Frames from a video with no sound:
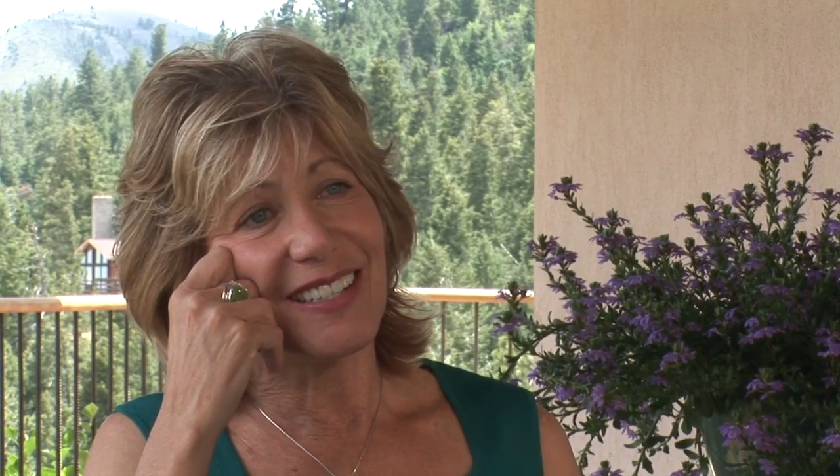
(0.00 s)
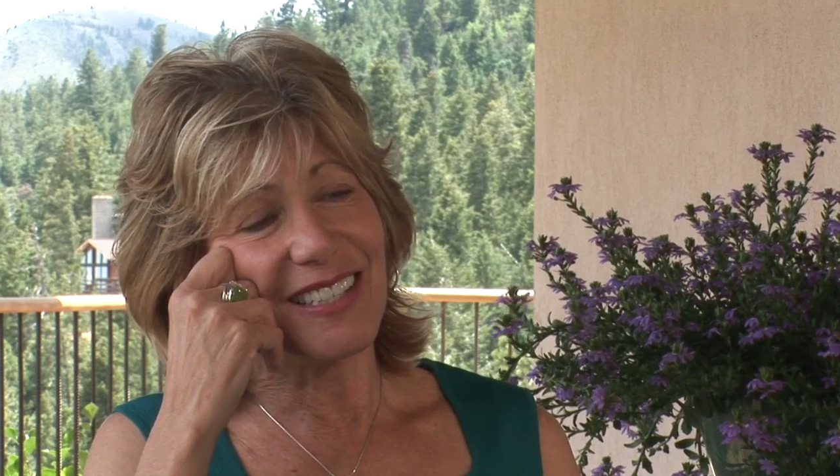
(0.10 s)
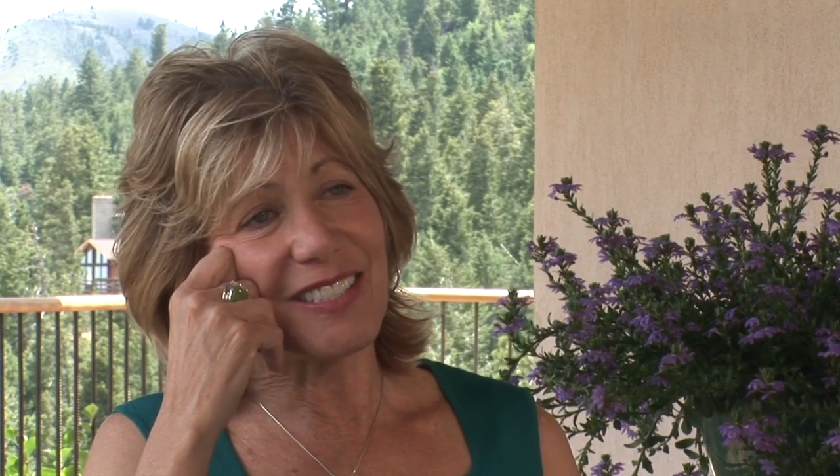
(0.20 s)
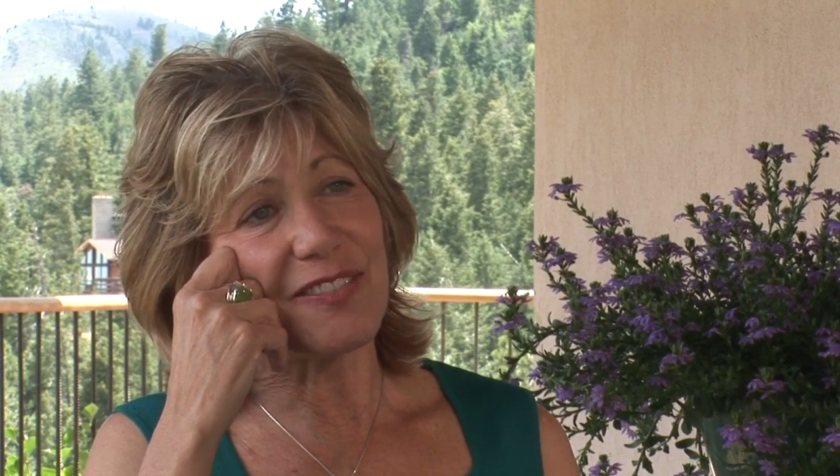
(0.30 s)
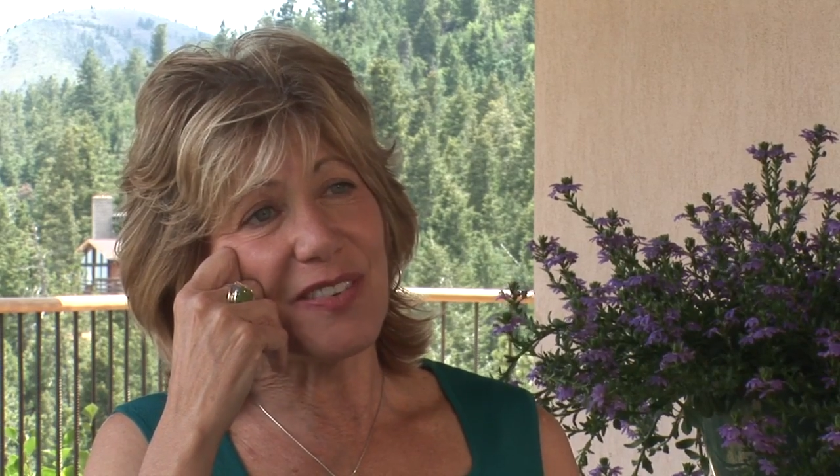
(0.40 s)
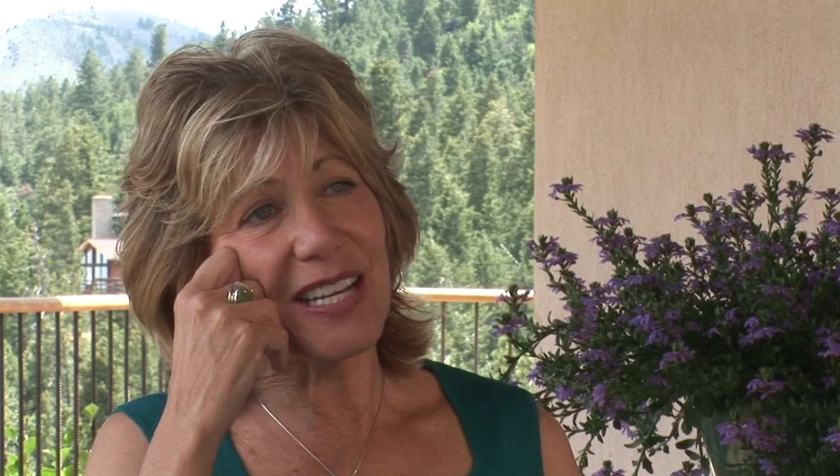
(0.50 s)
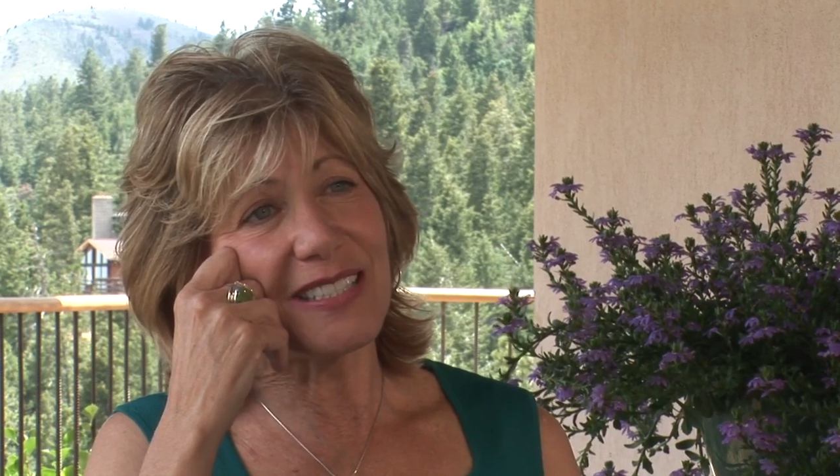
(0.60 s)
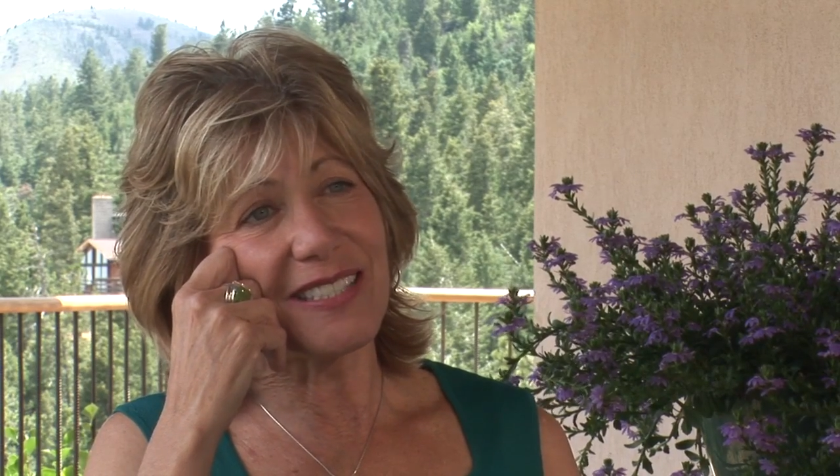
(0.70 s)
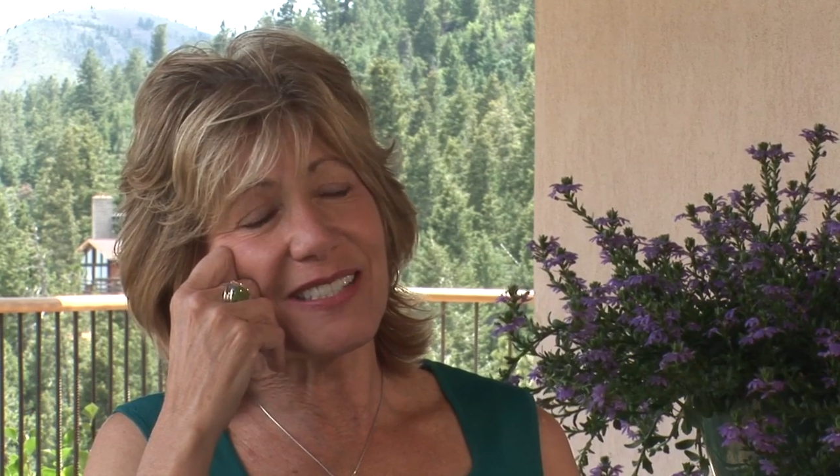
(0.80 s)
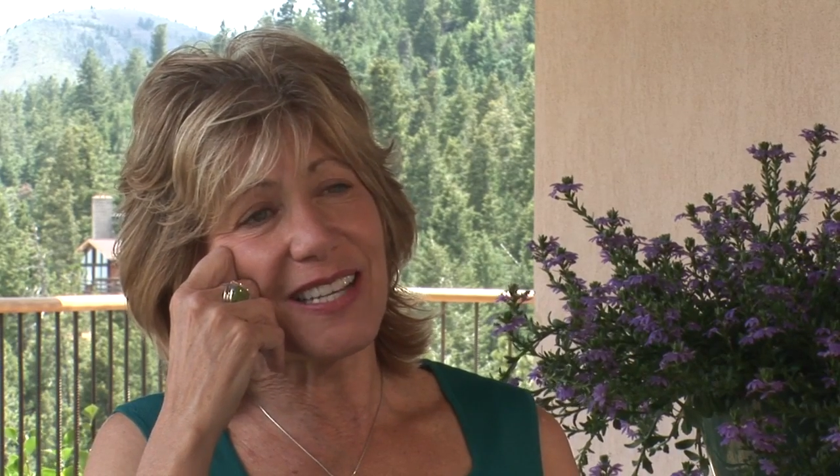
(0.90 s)
It's a
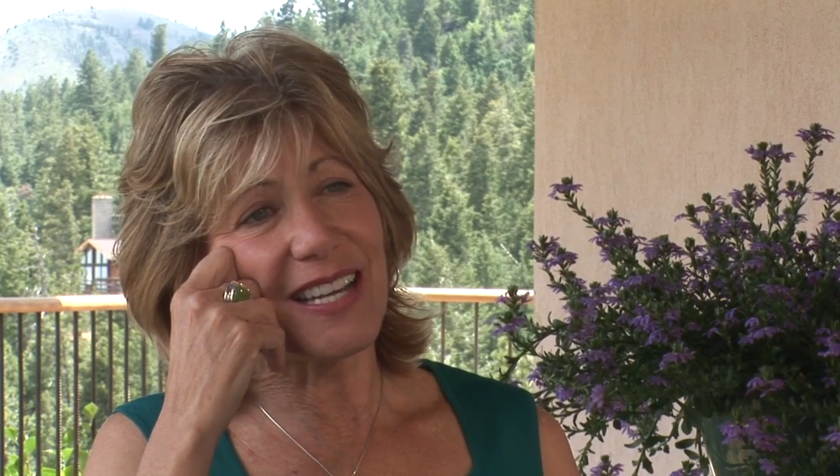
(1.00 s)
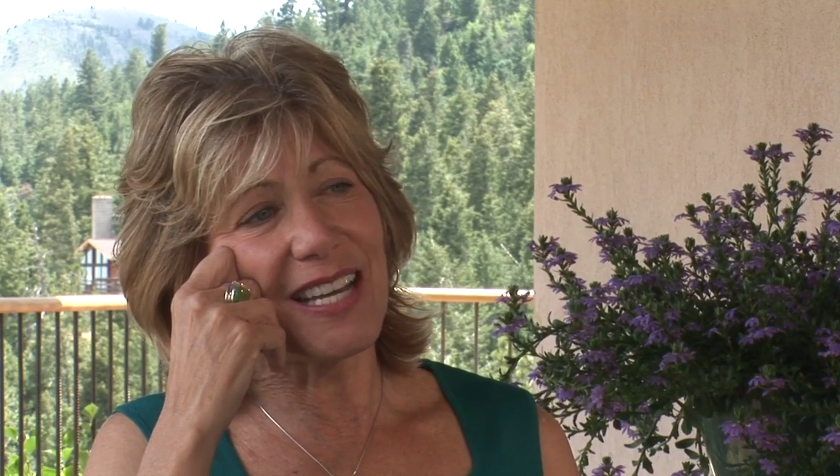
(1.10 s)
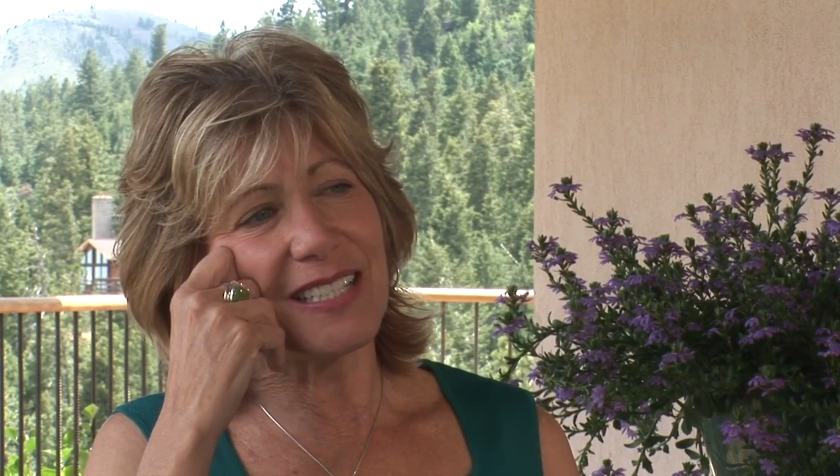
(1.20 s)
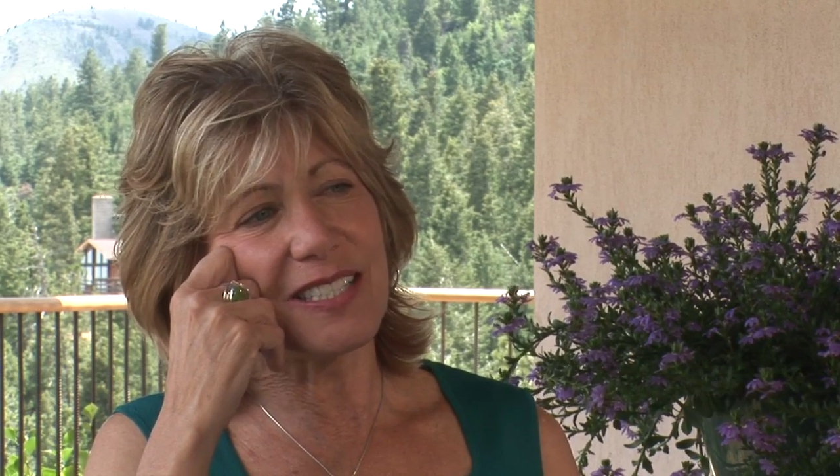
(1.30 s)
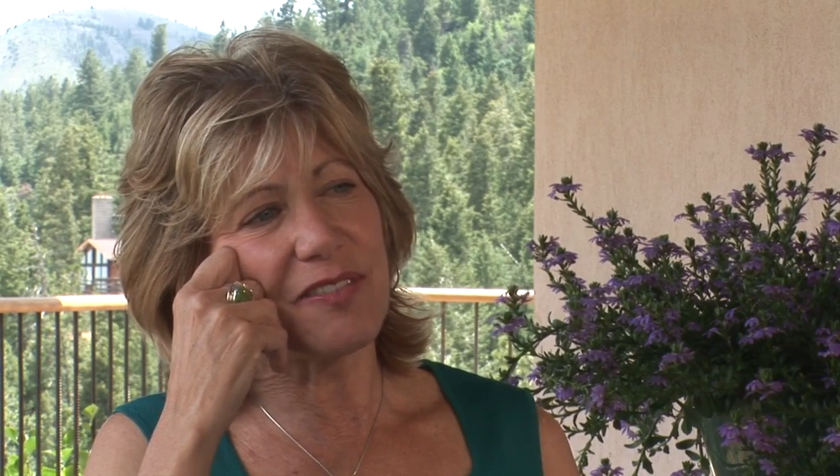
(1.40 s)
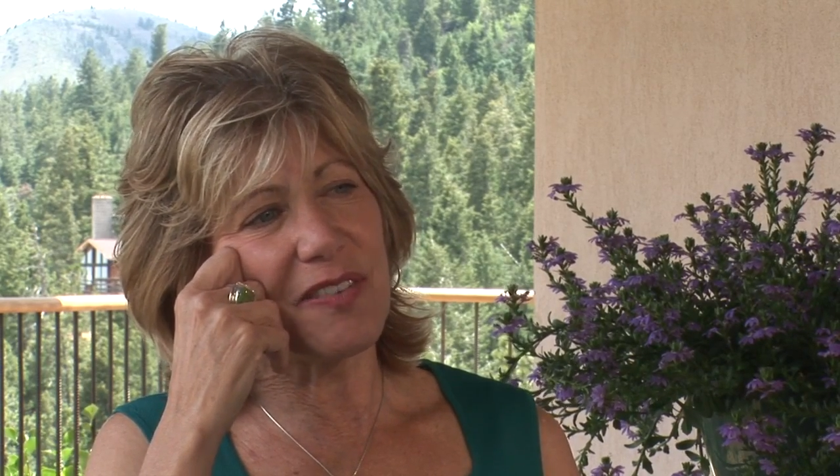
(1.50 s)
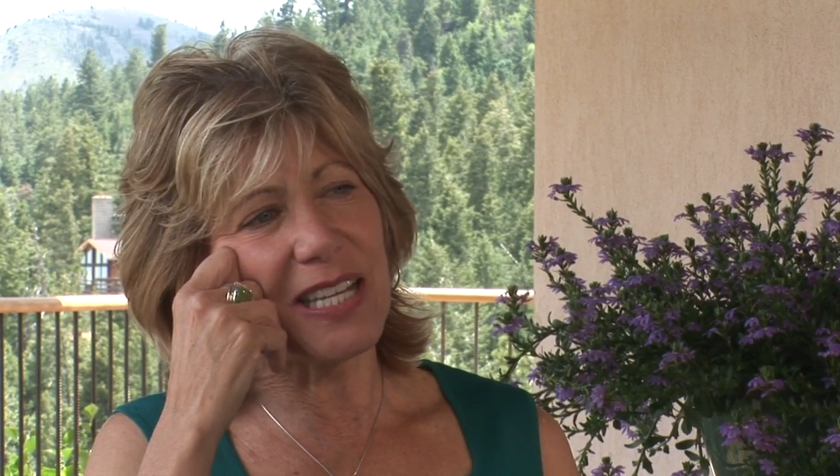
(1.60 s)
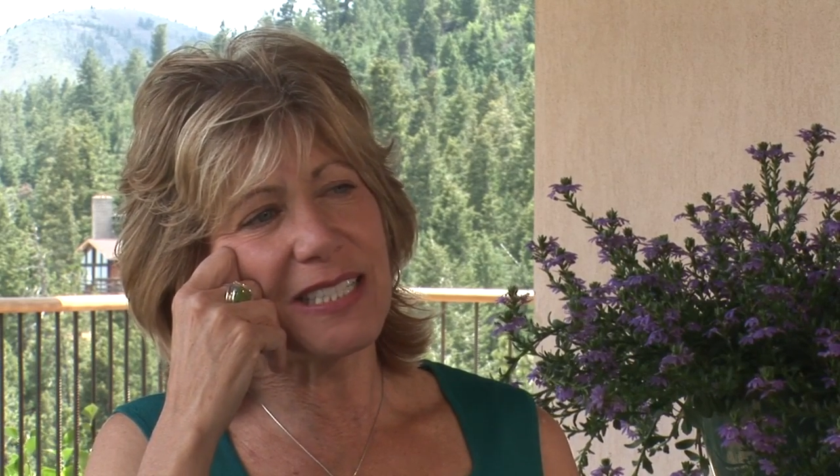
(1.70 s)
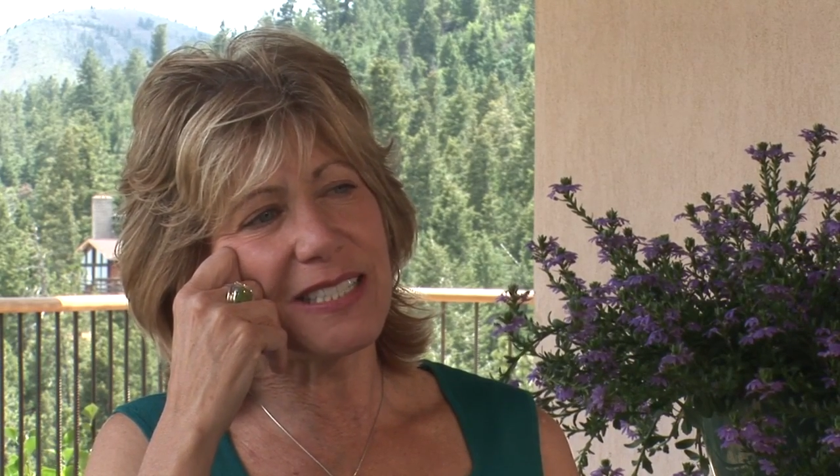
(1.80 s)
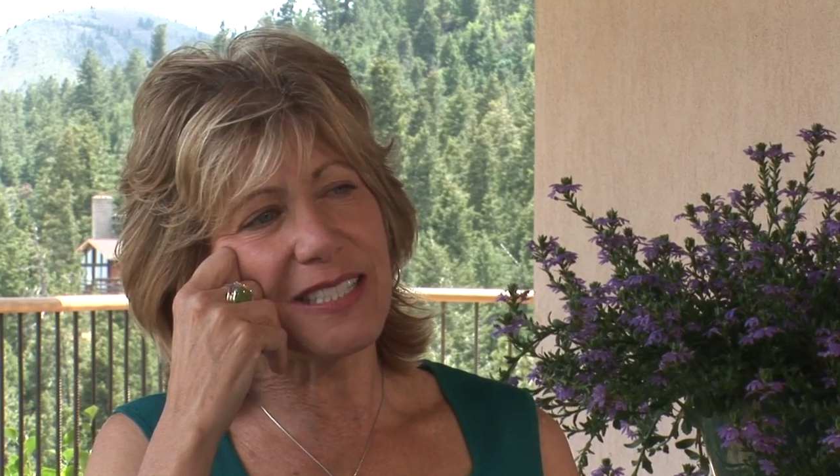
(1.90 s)
fantasy, and it's a
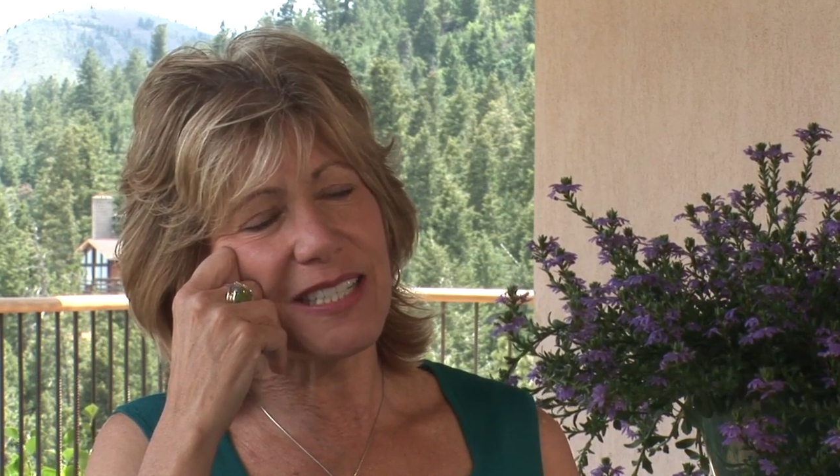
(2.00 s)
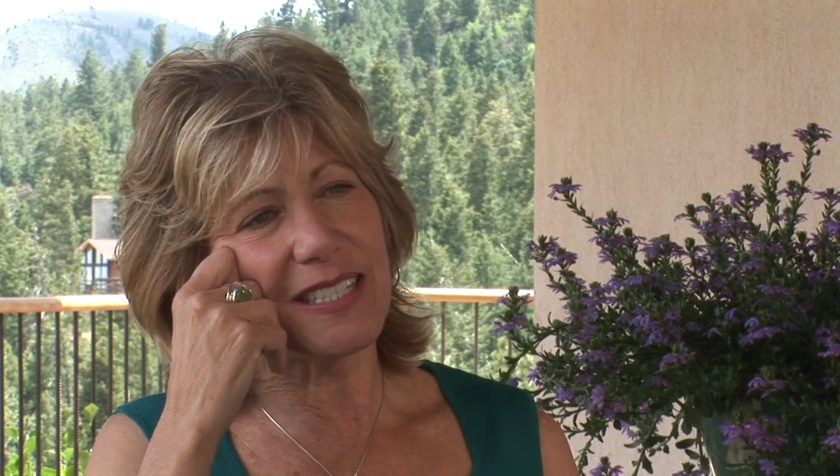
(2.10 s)
fantasy